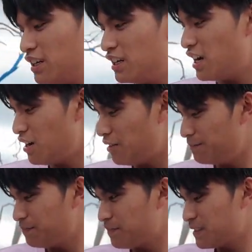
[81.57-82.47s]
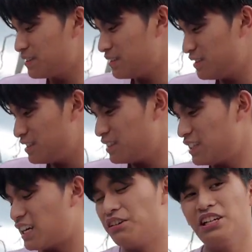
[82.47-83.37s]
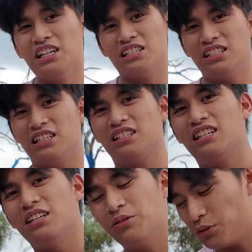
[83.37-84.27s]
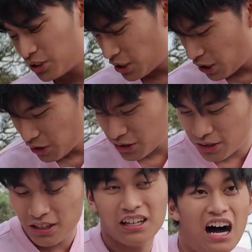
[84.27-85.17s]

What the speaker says: Now, the Caldina GT-T was Toyota's